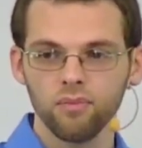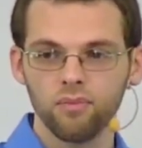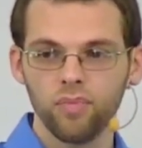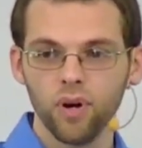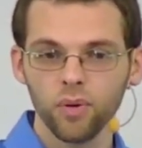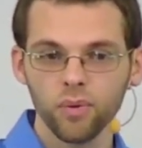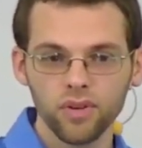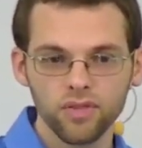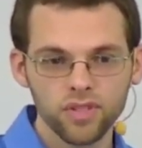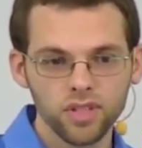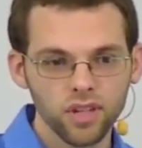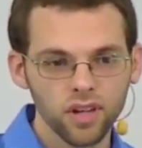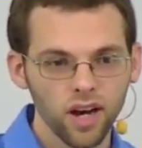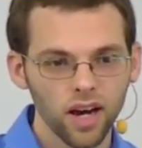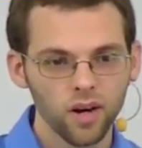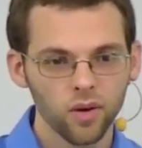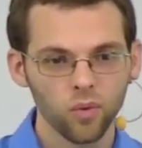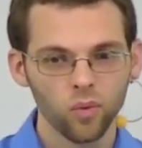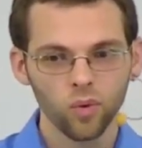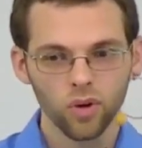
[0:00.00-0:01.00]
but we've still
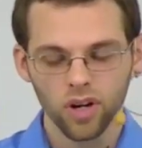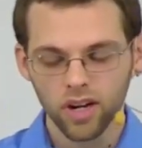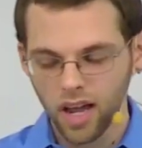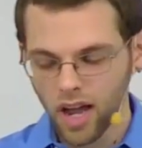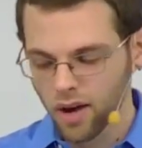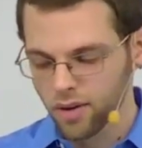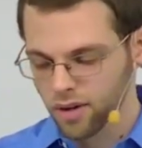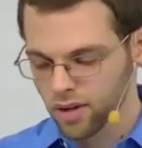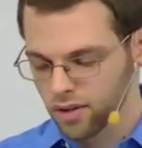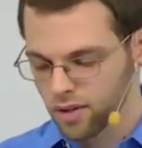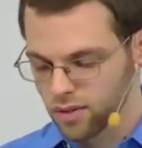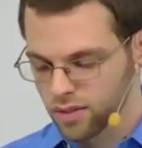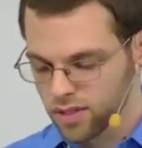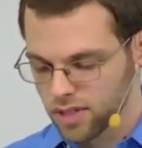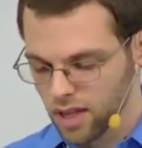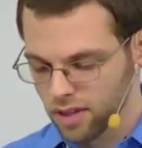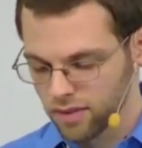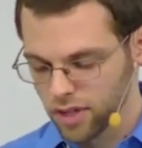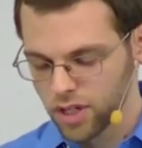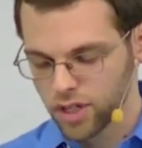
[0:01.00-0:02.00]
got to work out our own
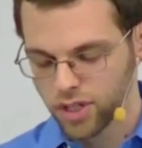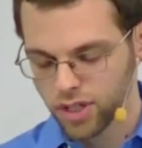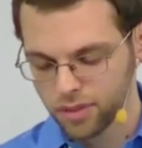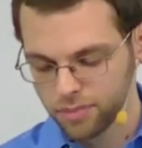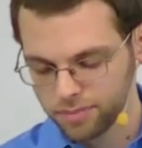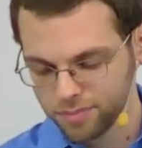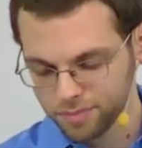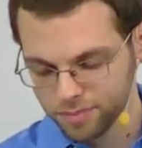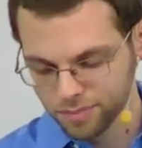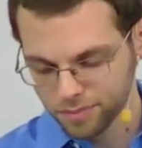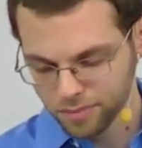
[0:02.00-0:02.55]
salvation.